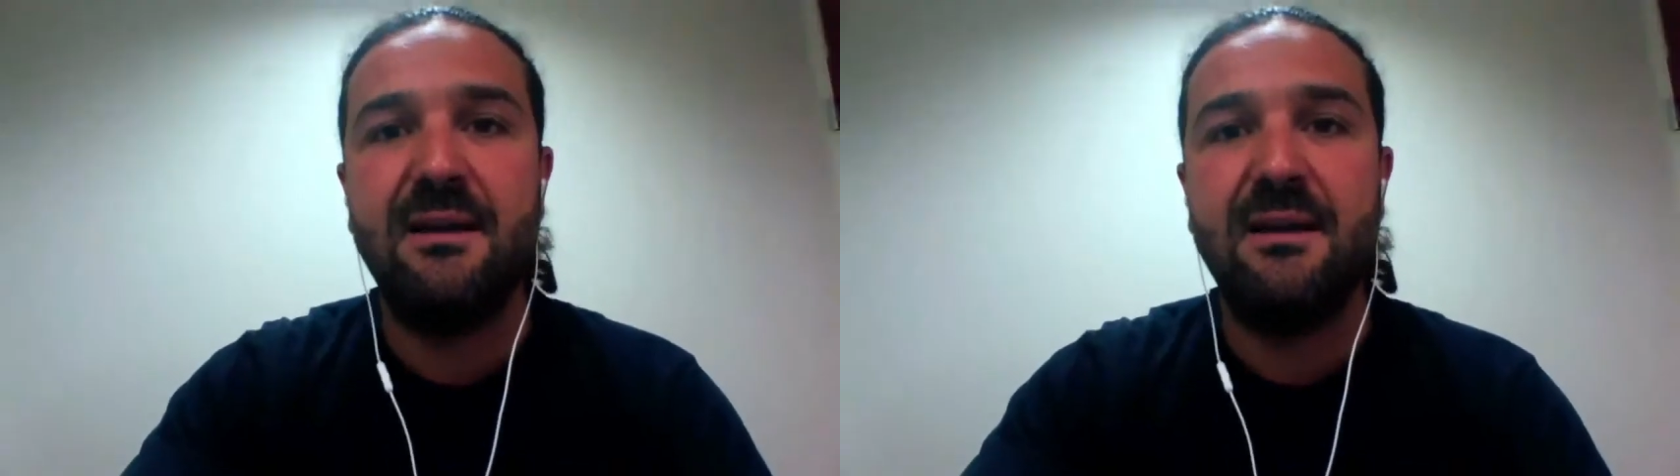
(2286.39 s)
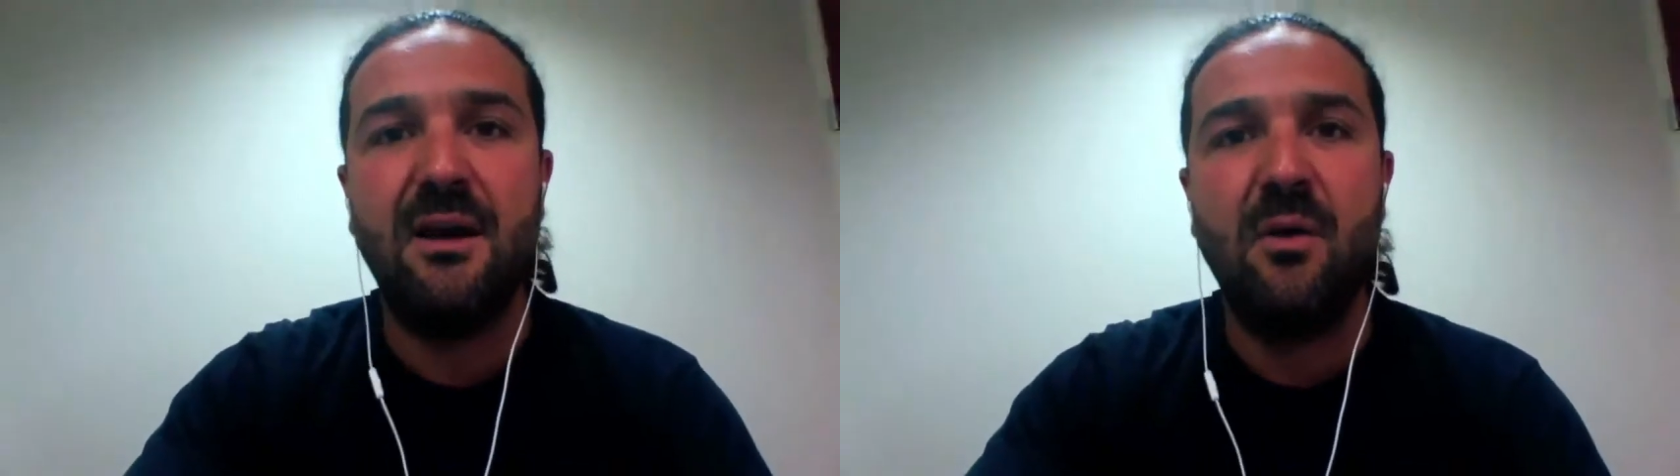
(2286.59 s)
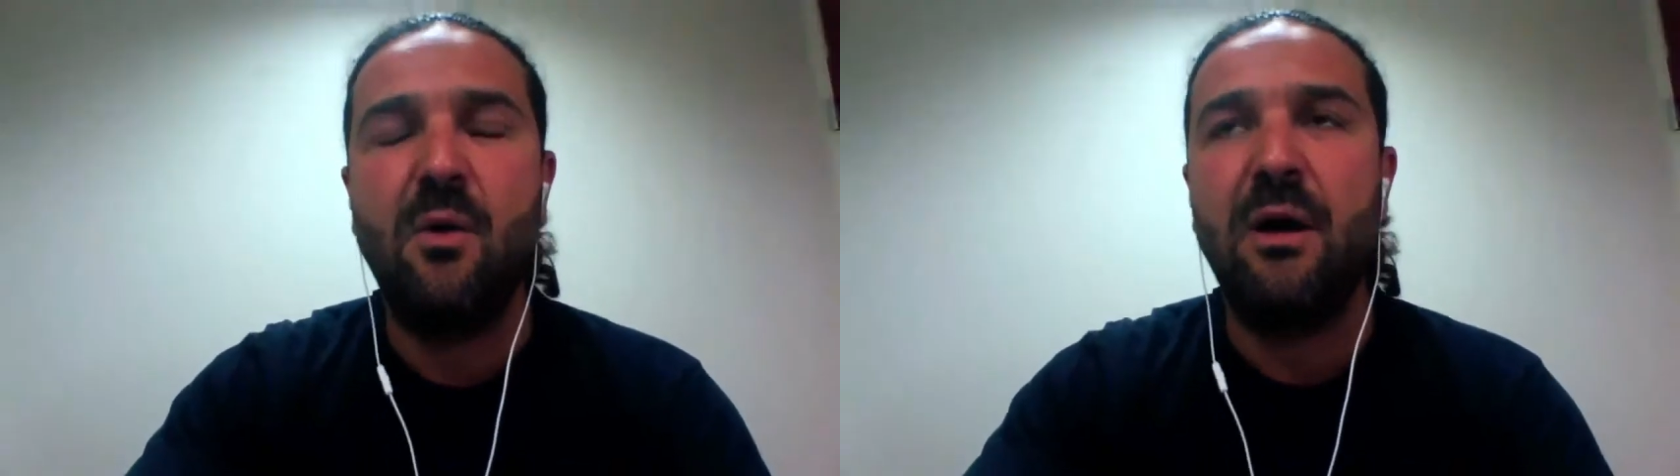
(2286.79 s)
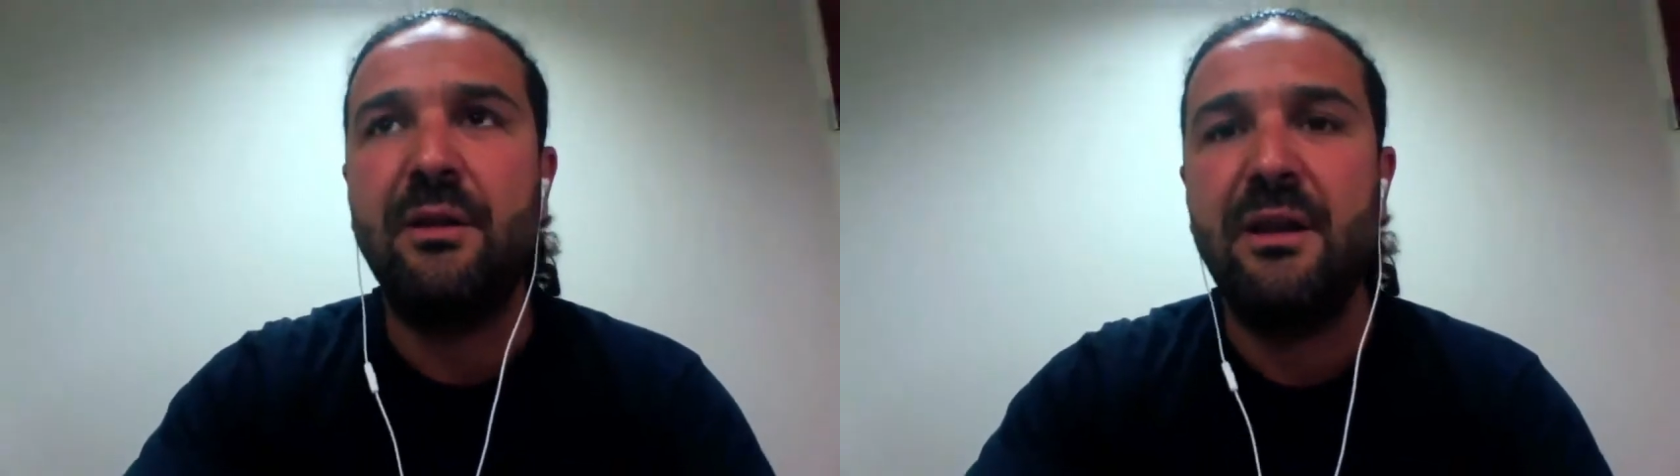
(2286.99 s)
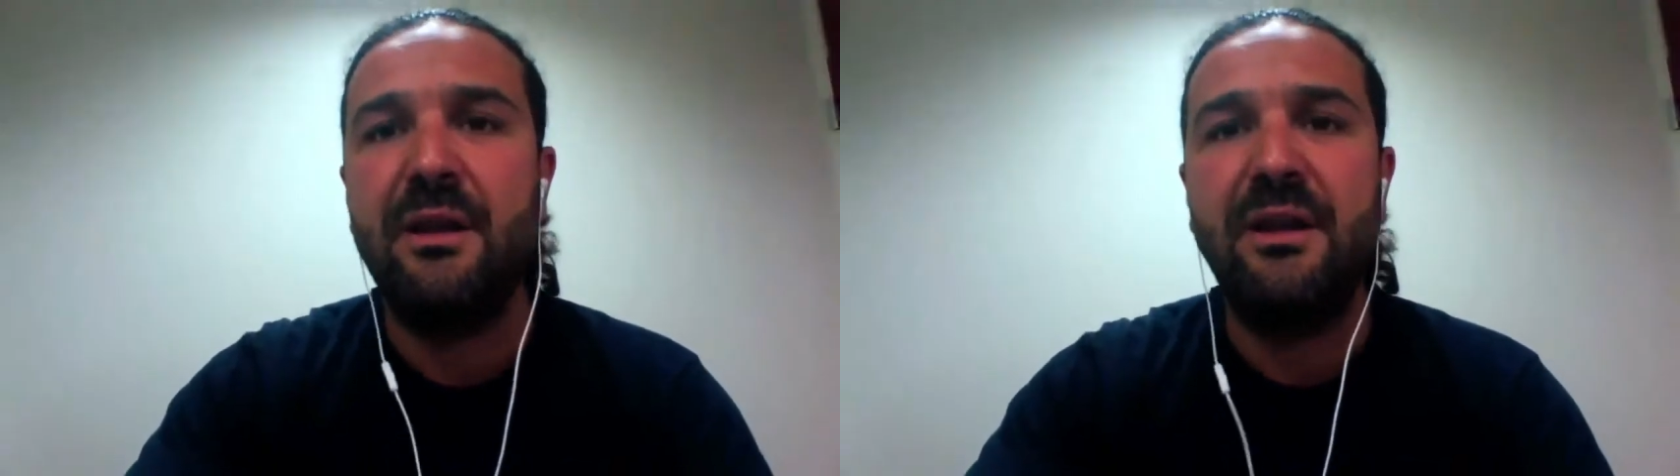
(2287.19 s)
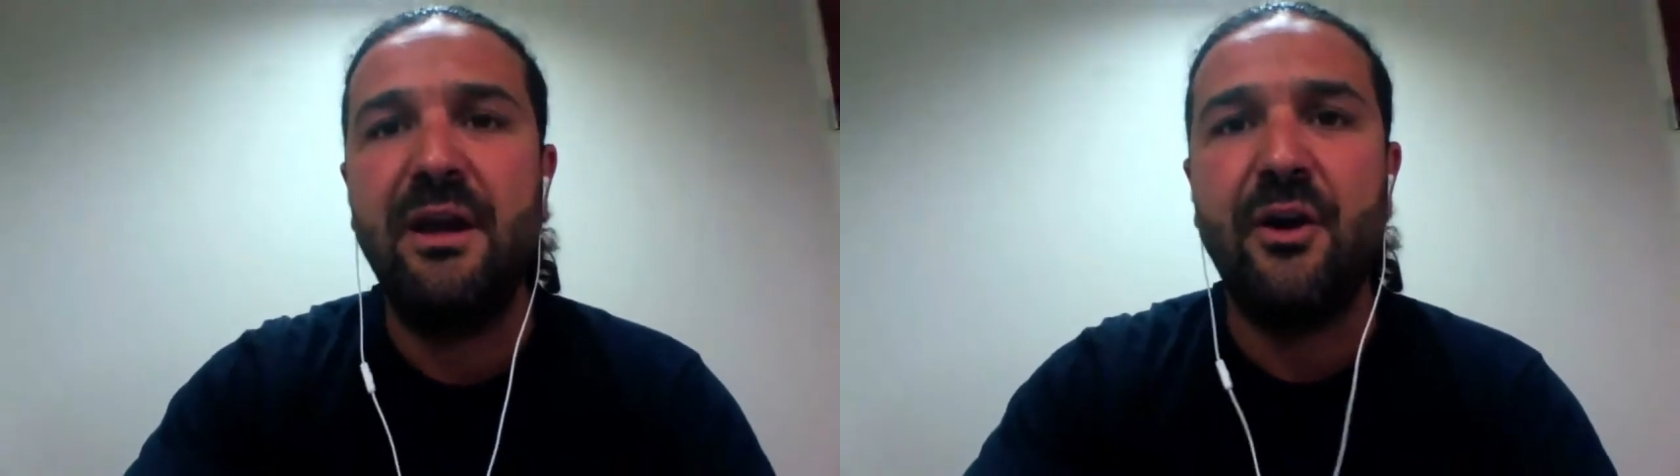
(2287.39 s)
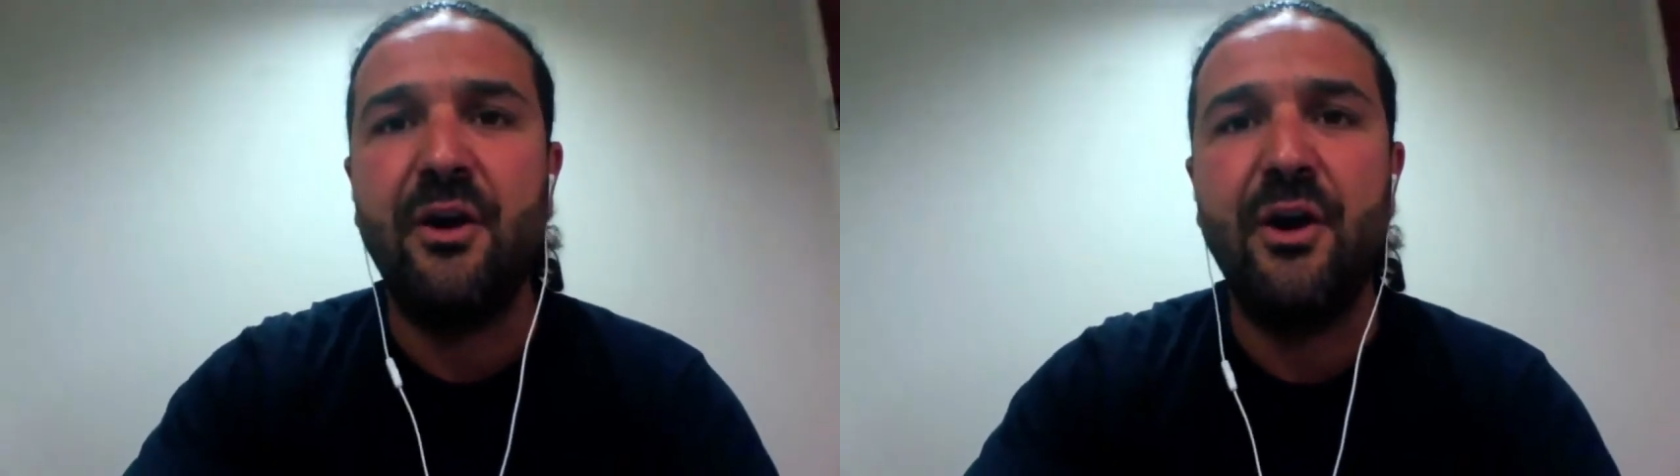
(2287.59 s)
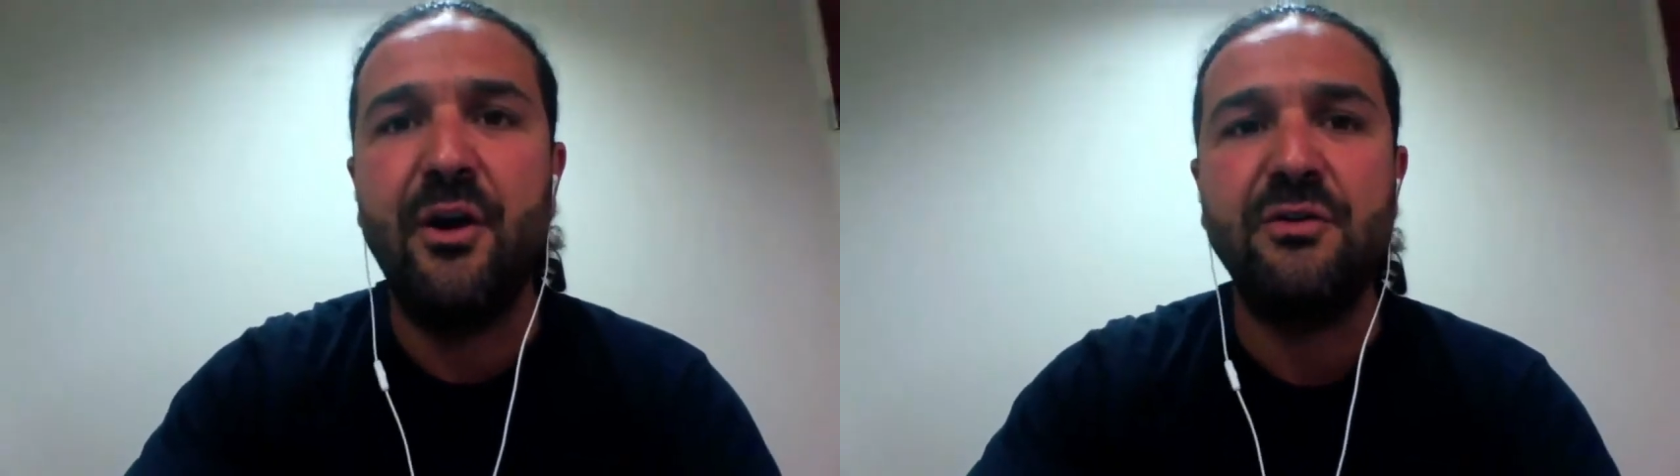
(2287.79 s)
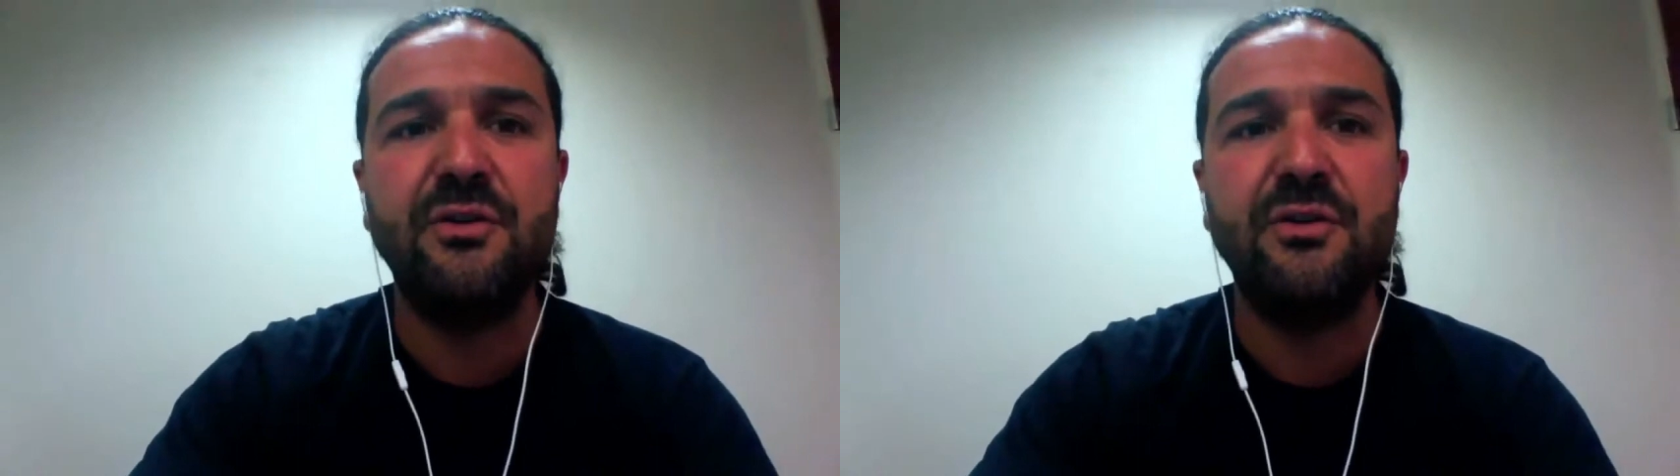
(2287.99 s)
1 year ago.